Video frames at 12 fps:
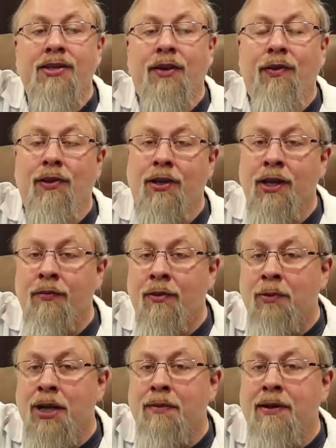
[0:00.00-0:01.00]
So if you're looking
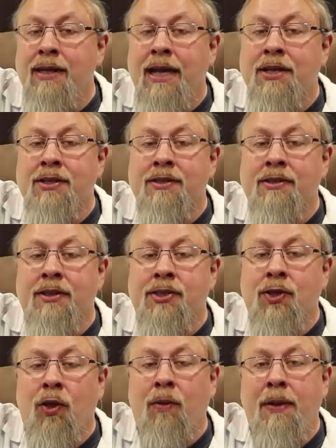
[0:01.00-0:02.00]
for recommendations on
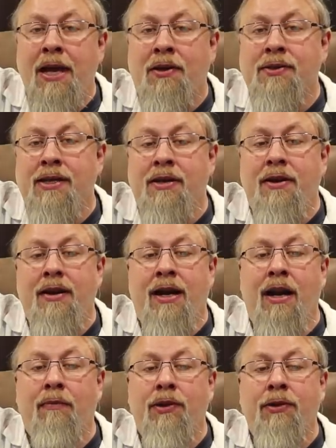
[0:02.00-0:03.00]
solar panels that are
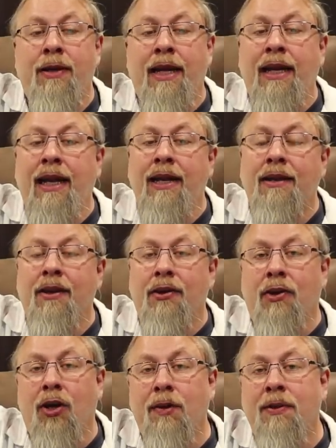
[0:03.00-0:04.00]
not Bluetti, go
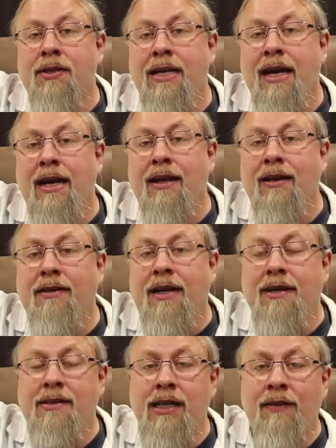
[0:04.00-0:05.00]
to hobotech
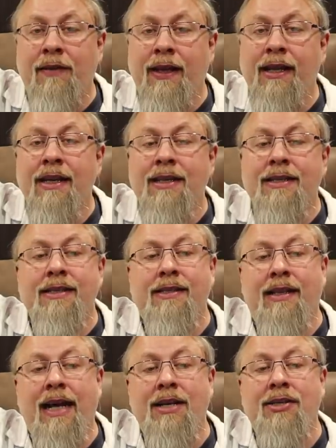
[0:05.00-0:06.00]
dot T V
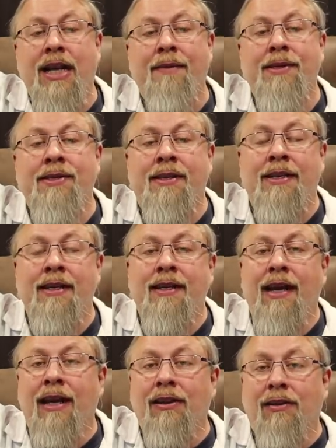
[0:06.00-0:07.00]
slash
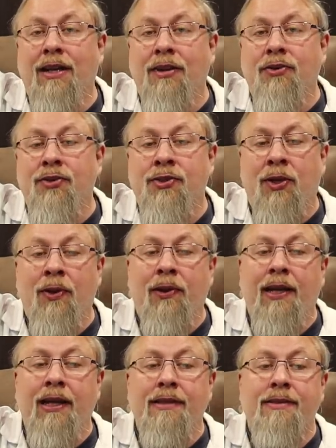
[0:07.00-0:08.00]
Amazon and look under solar
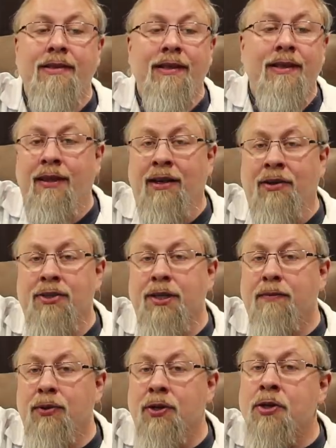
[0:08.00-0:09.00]
kits. There's
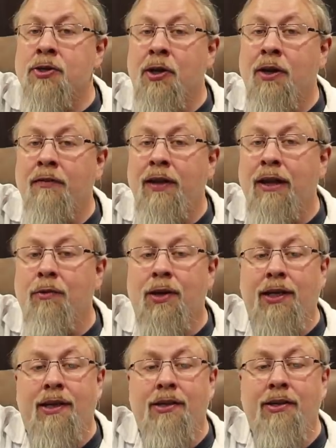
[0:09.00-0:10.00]
the Bouge R V
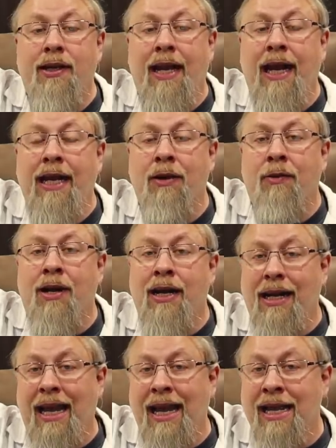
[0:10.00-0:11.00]
one hundred eighty
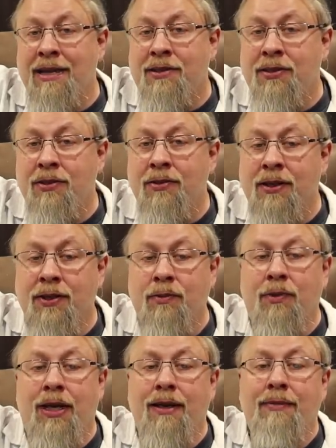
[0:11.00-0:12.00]
watt and two hundred
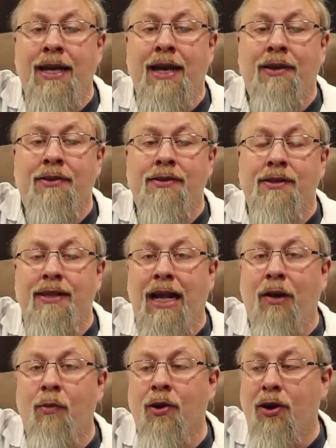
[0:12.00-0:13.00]
watt panels.
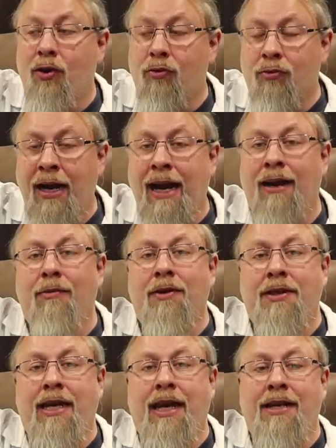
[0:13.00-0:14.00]
They work great
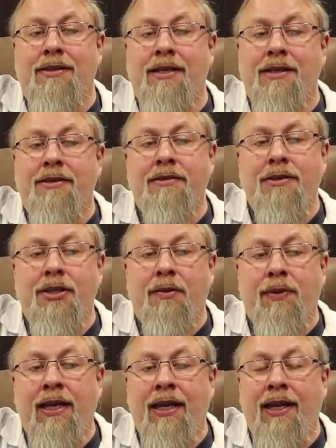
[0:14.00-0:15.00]
with the A C two
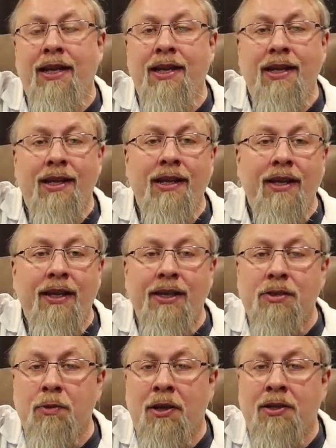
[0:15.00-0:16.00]
hundred P,
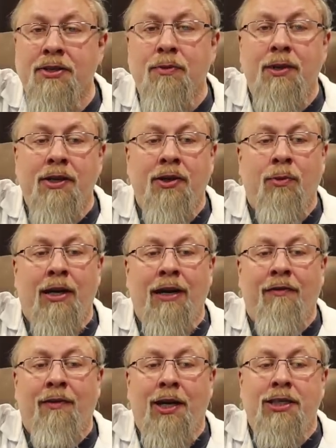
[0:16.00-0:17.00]
as well as the one hundred
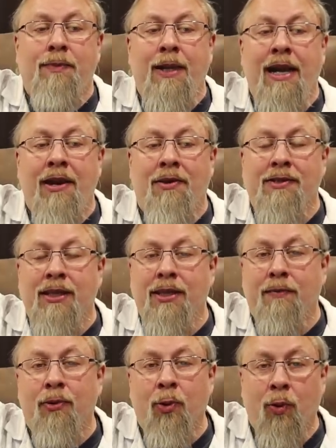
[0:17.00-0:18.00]
watt flex panels and
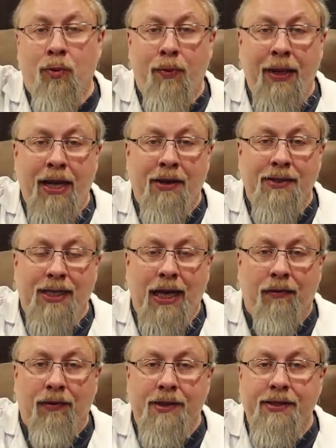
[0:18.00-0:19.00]
the portable panels I
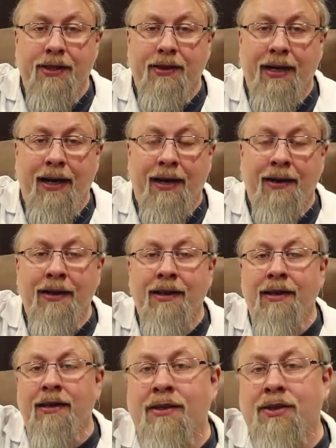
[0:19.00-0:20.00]
have listed there.
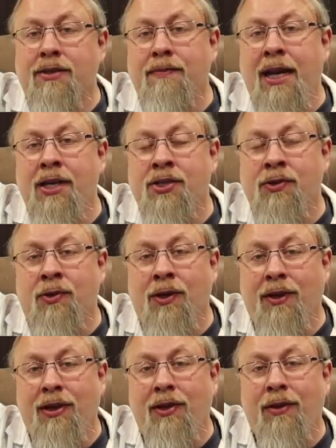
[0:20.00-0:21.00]
Just make
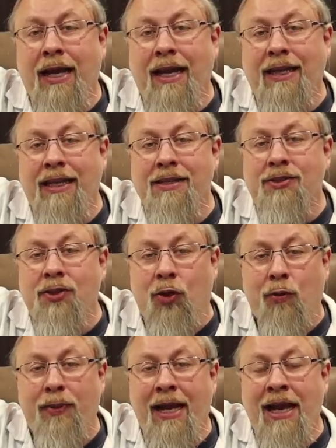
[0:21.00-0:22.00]
sure that you get at least
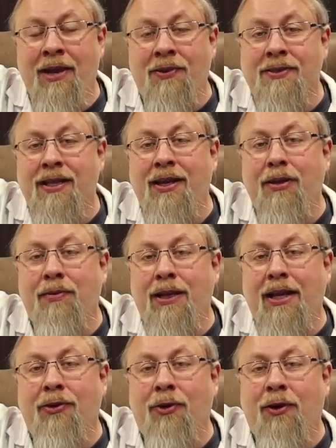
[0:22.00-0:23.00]
two panels and you
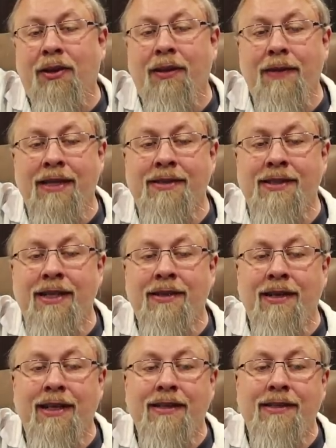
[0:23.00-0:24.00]
plan to hook them in
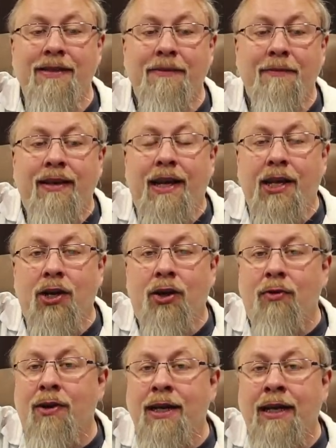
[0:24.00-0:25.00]
series. Now, you
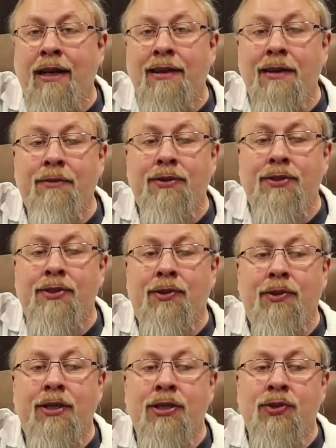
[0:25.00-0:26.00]
don't want anything with a
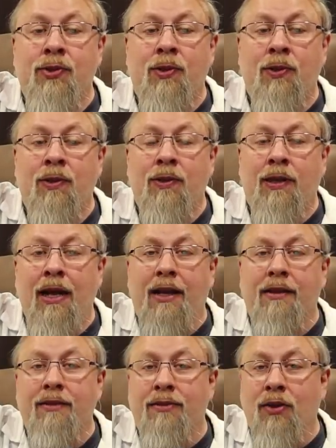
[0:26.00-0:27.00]
solar controller like
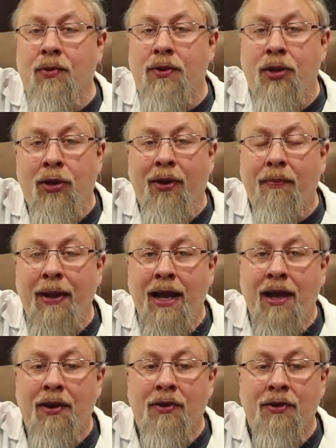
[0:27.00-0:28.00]
Dokio
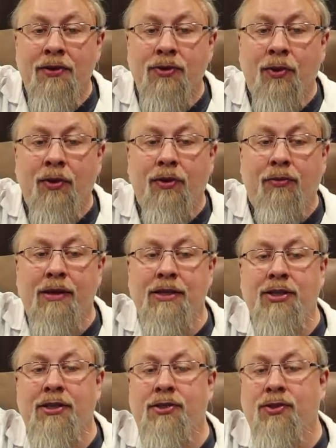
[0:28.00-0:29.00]
panels or the
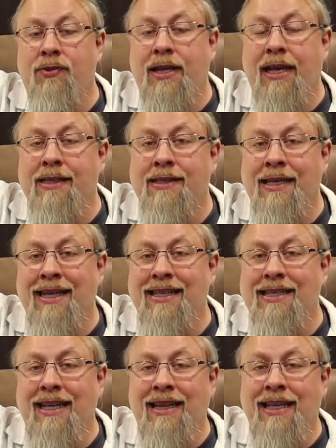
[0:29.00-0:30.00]
Renogy suitcase
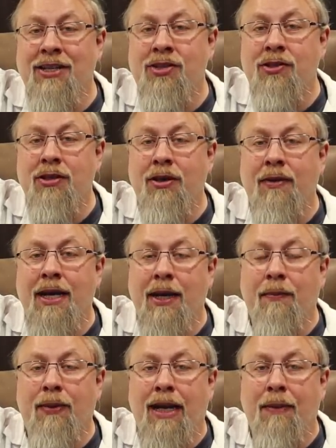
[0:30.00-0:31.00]
kits unless you know how
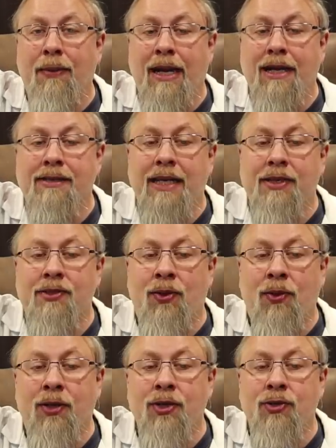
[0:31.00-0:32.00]
to bypass that
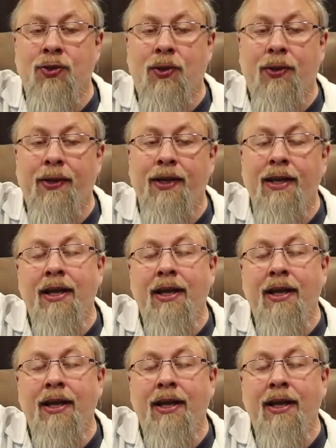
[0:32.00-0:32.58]
solar controller.